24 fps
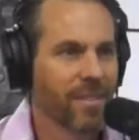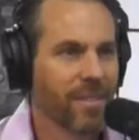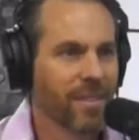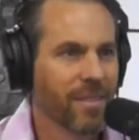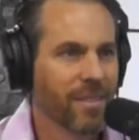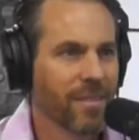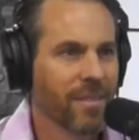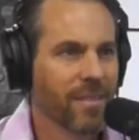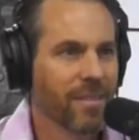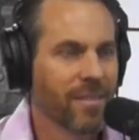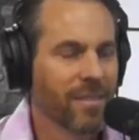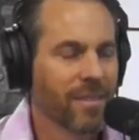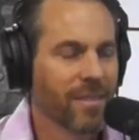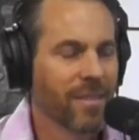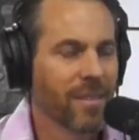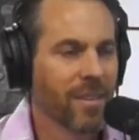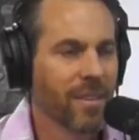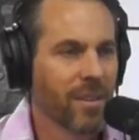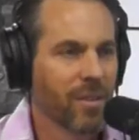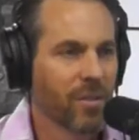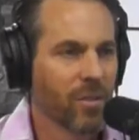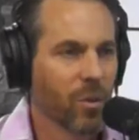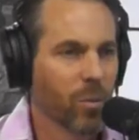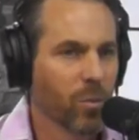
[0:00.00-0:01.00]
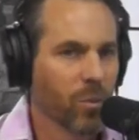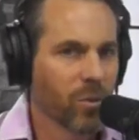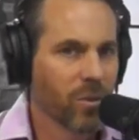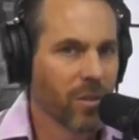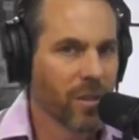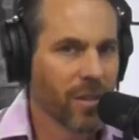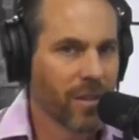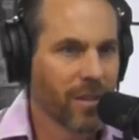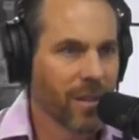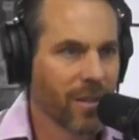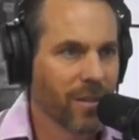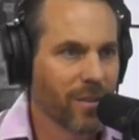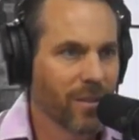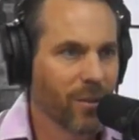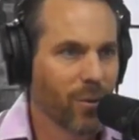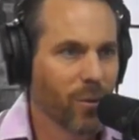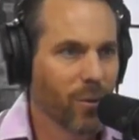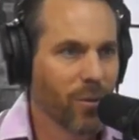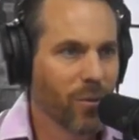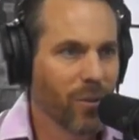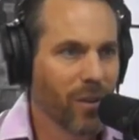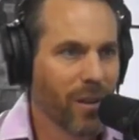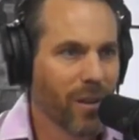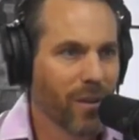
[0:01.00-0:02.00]
Yeah. It's almost like that
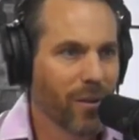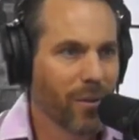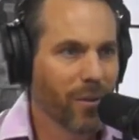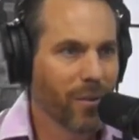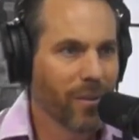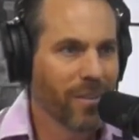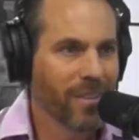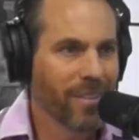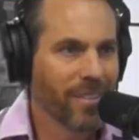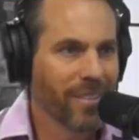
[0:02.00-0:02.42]
stolen valor thing.